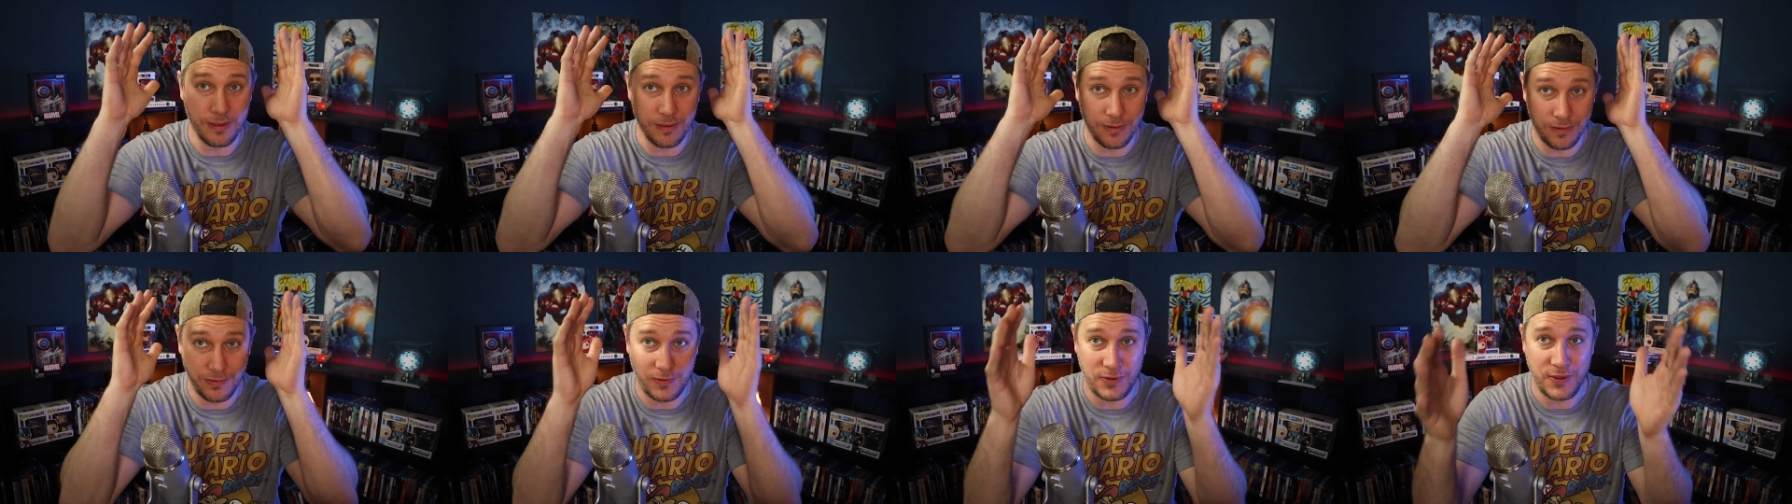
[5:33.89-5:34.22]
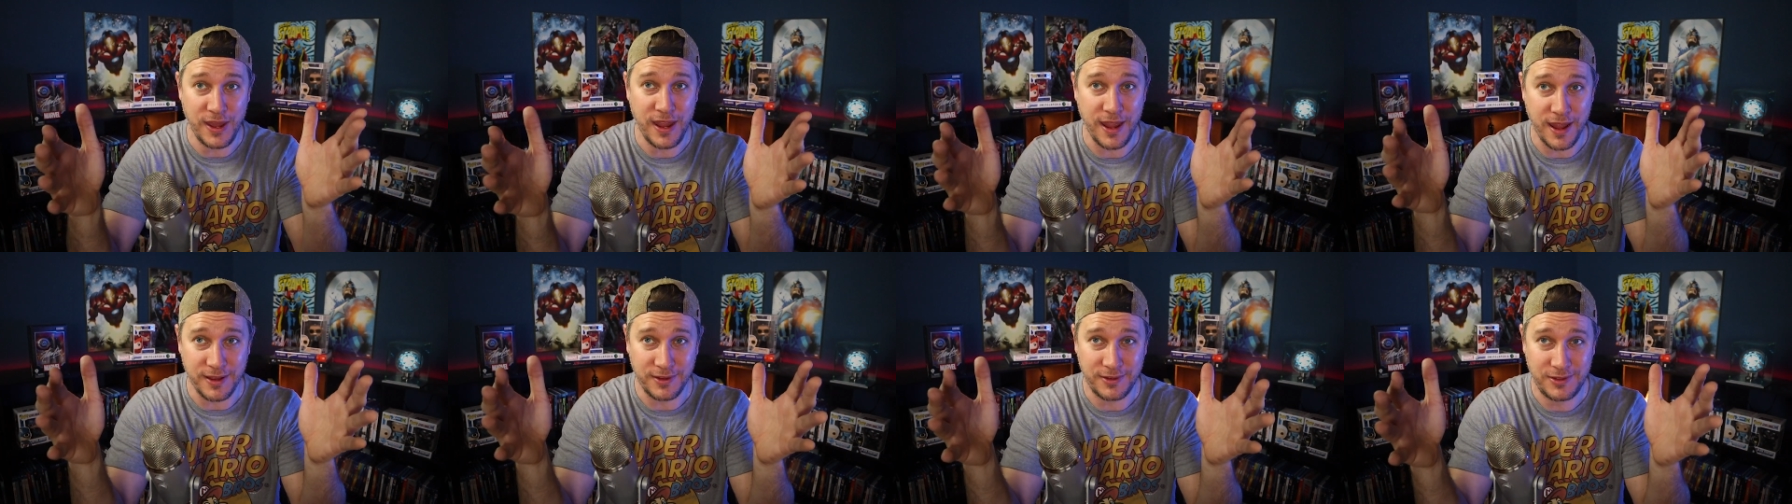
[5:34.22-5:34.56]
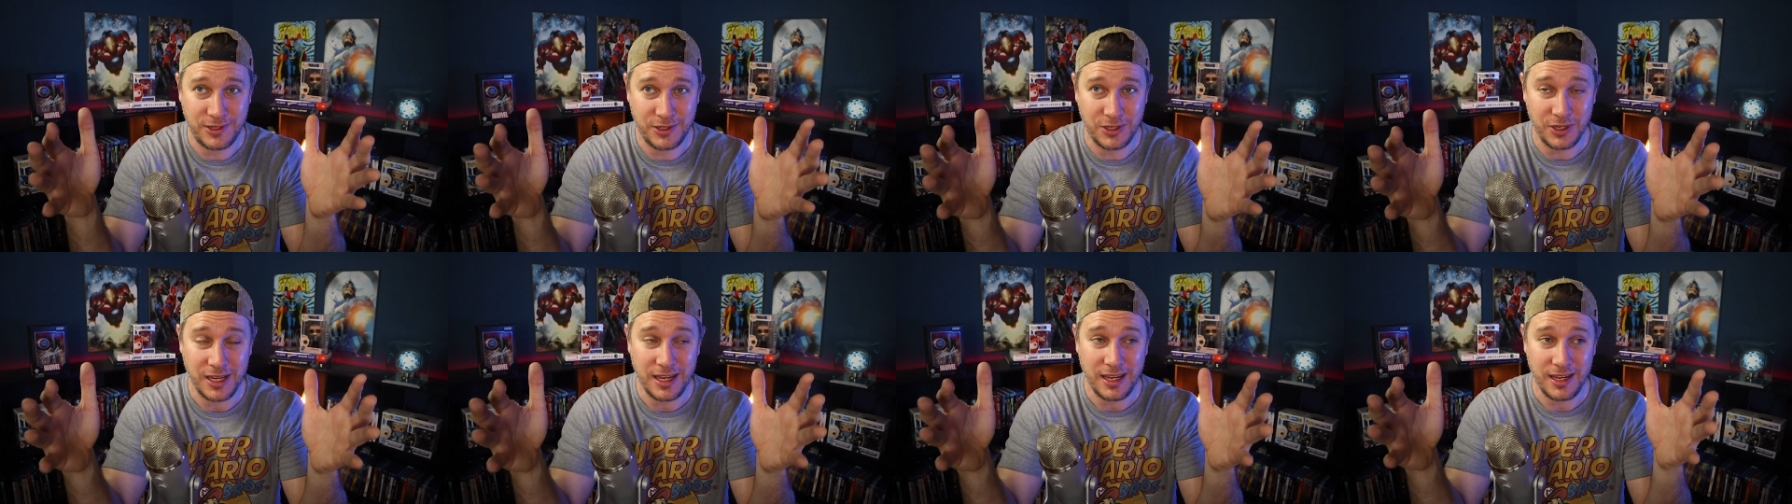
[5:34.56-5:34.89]

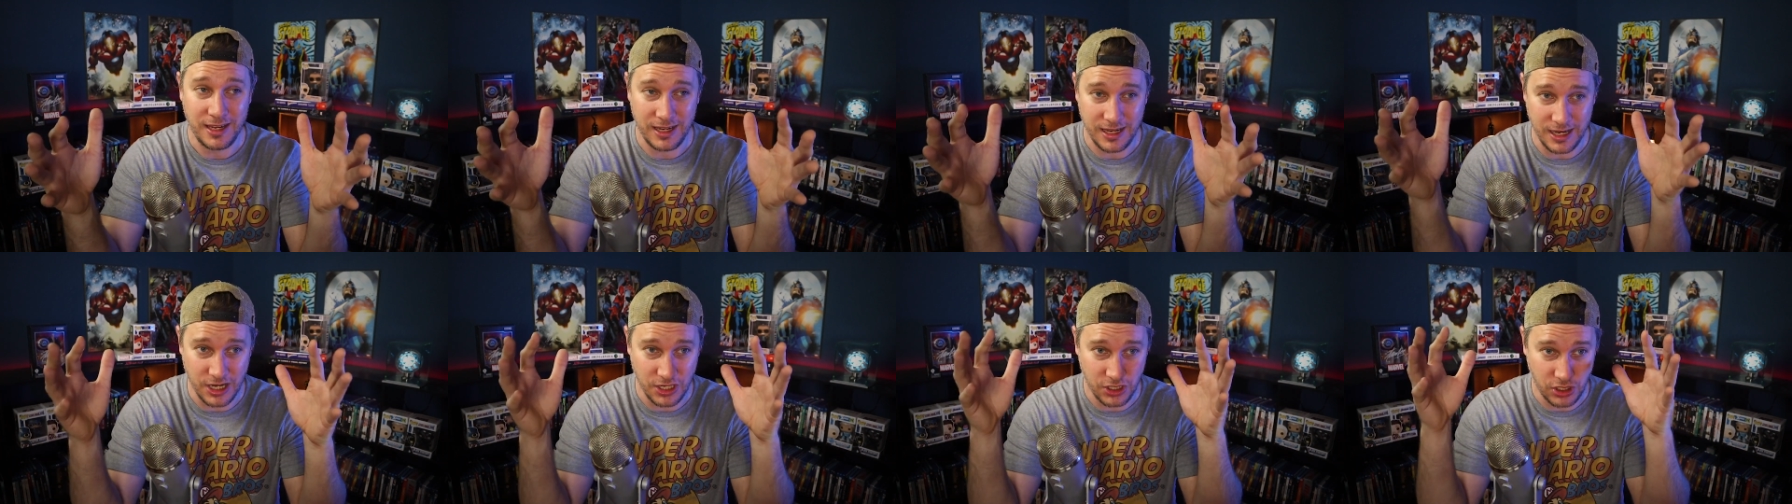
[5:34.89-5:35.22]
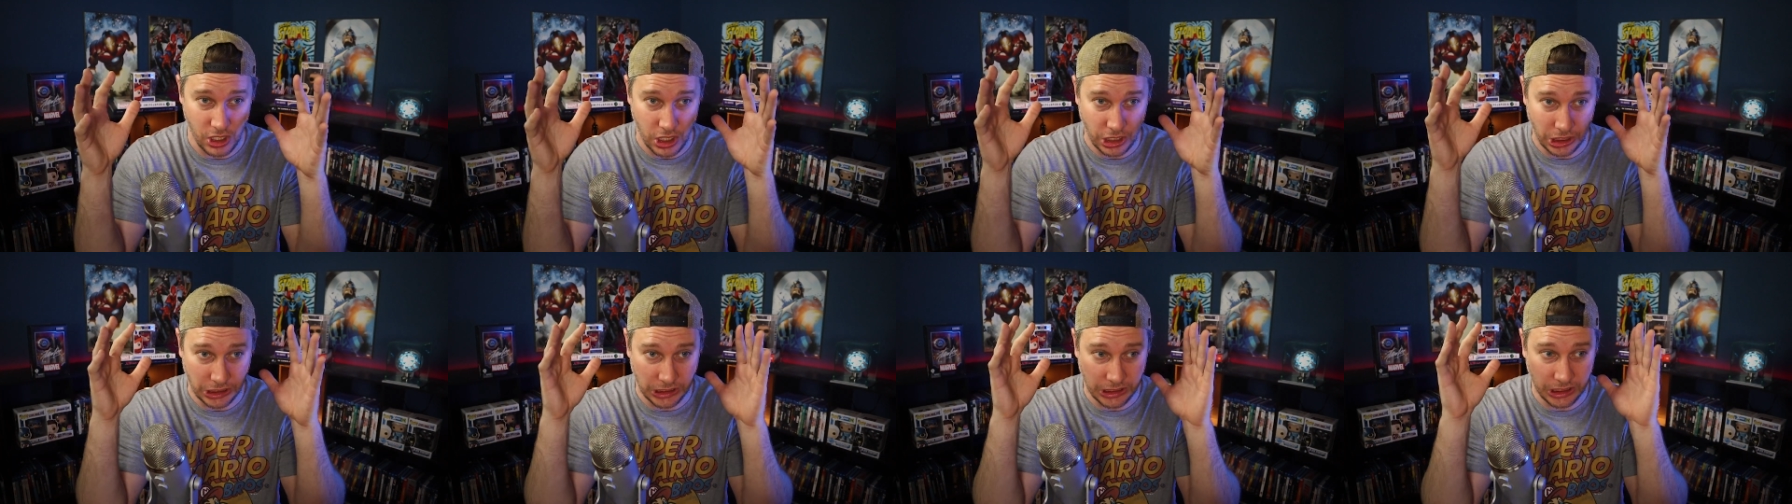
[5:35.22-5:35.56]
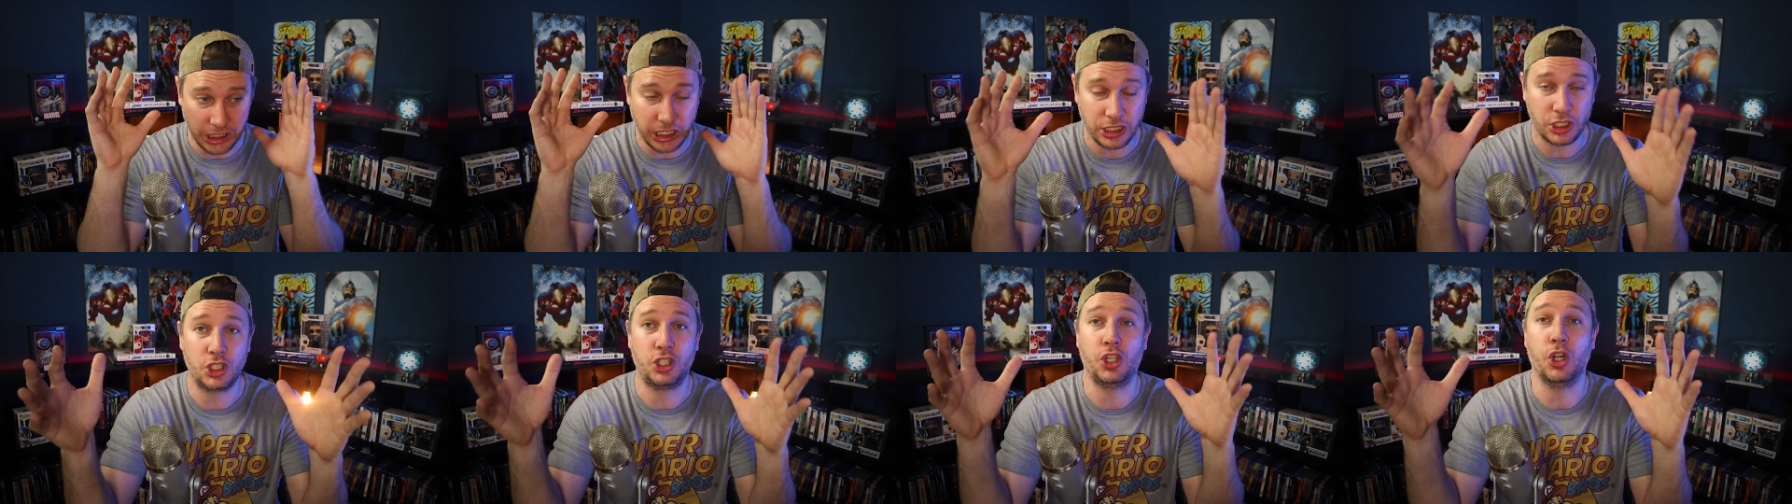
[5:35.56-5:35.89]
This is
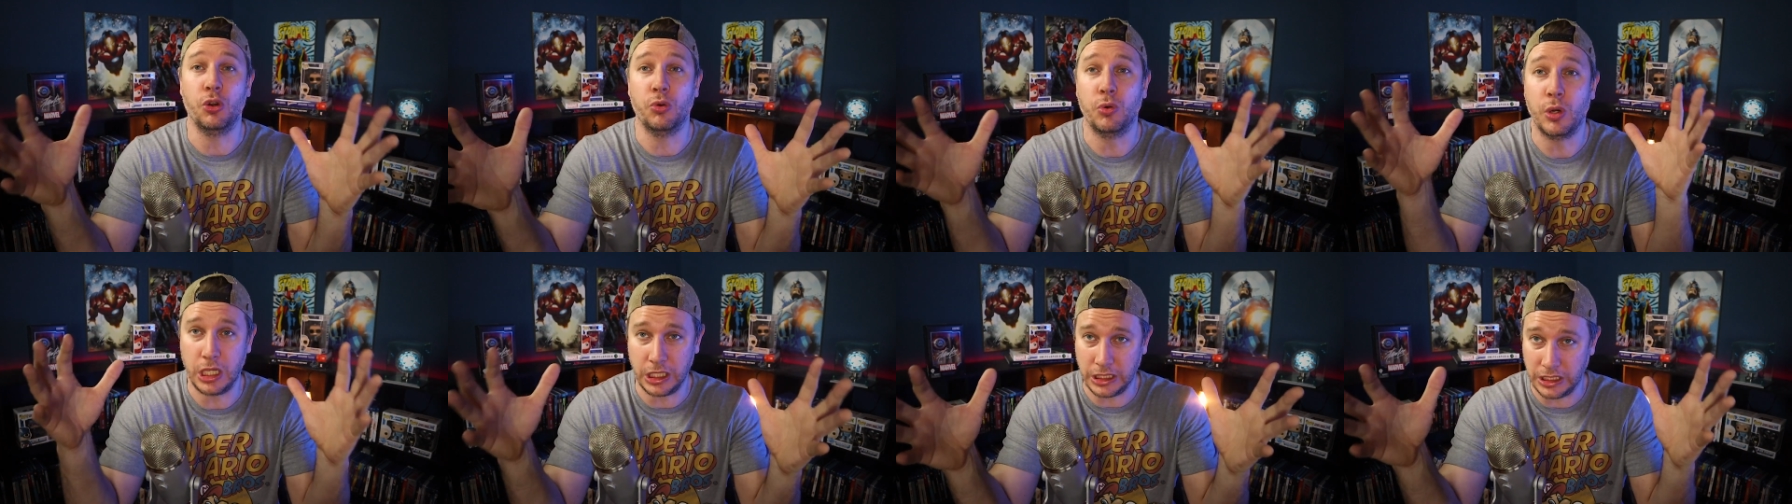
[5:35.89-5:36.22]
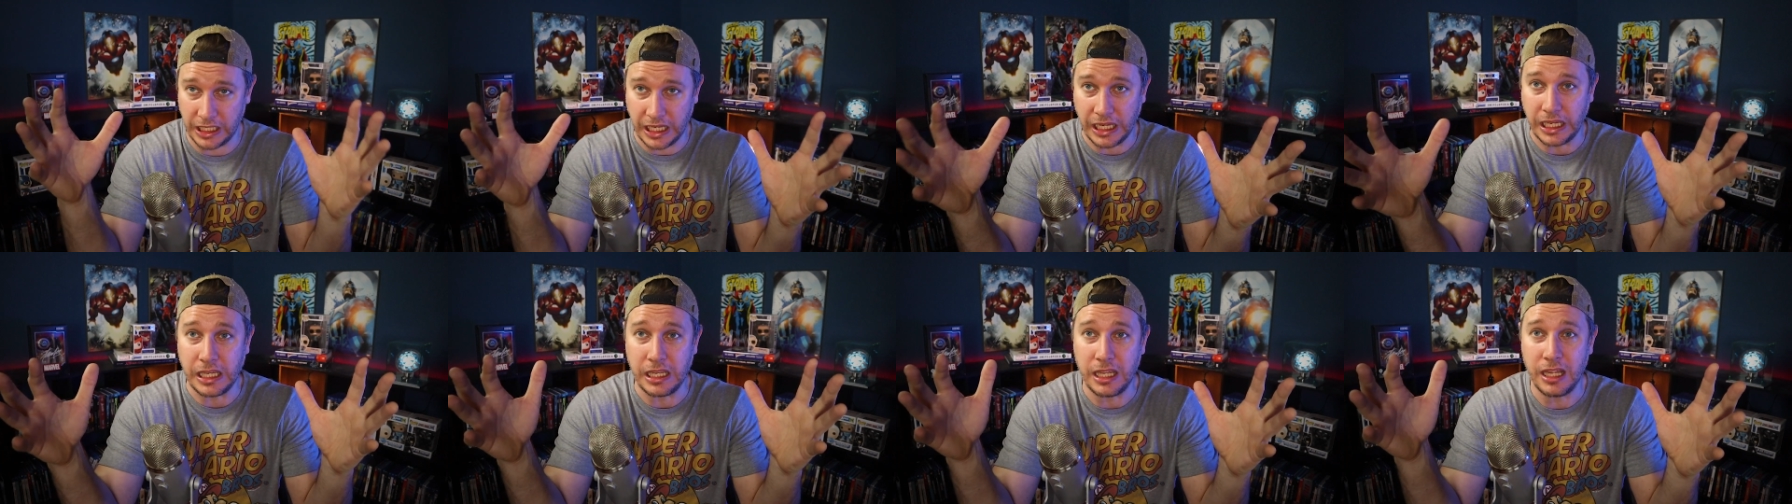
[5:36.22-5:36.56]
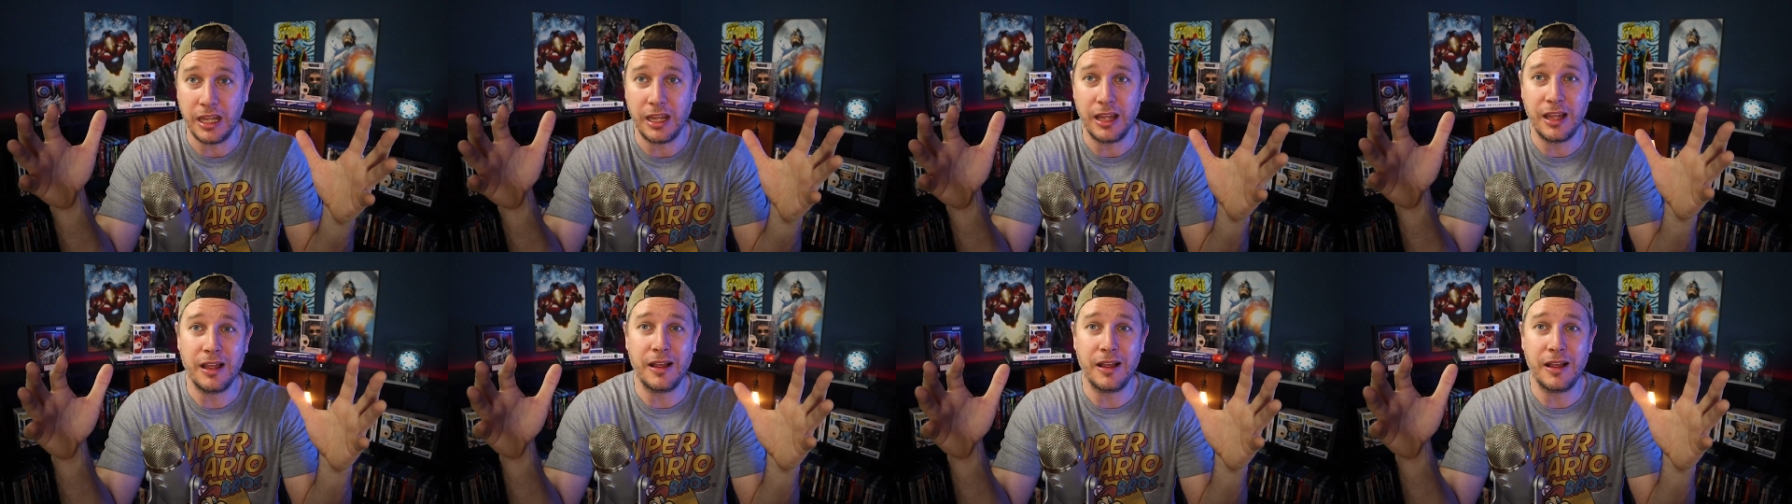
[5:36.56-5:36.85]
literally